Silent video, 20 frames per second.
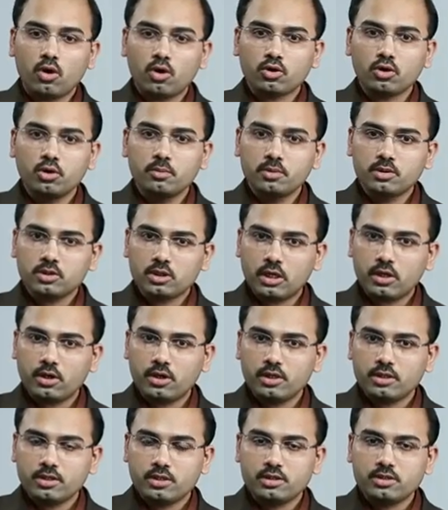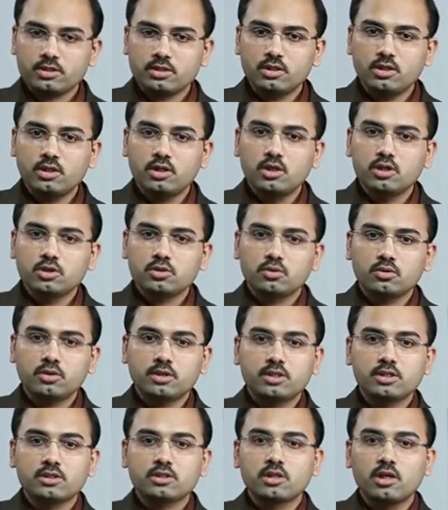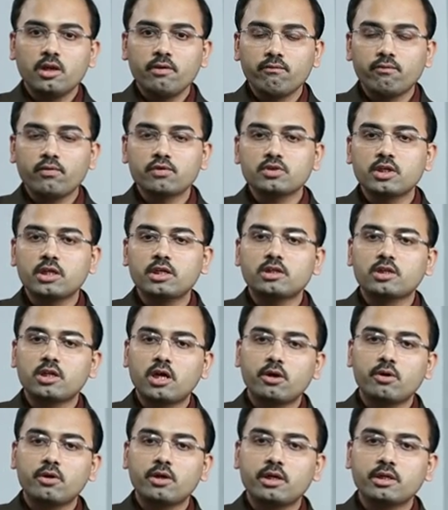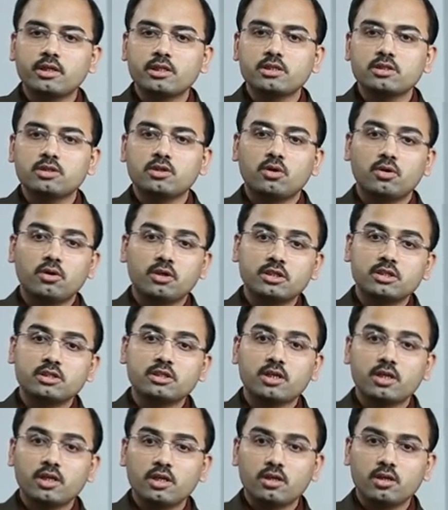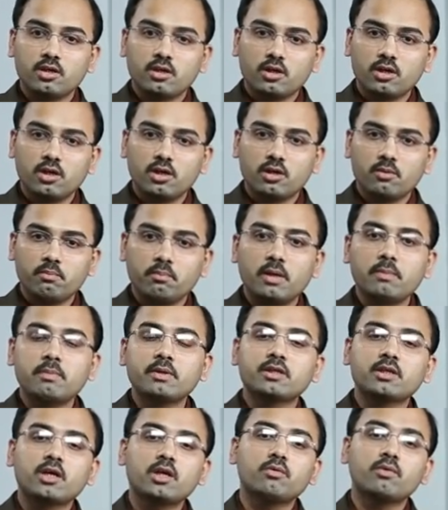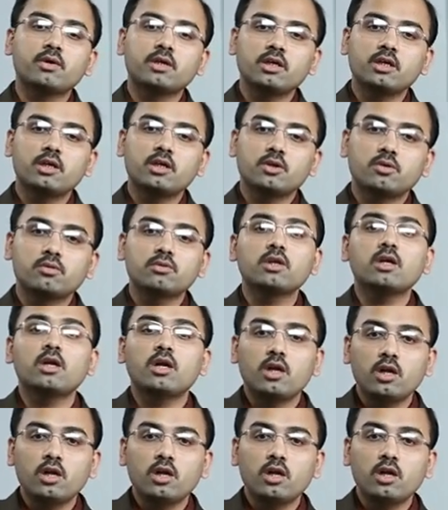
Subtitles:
autoimmune thyroiditis. So it is lymphocyte thyroiditis or it is maybe converting into the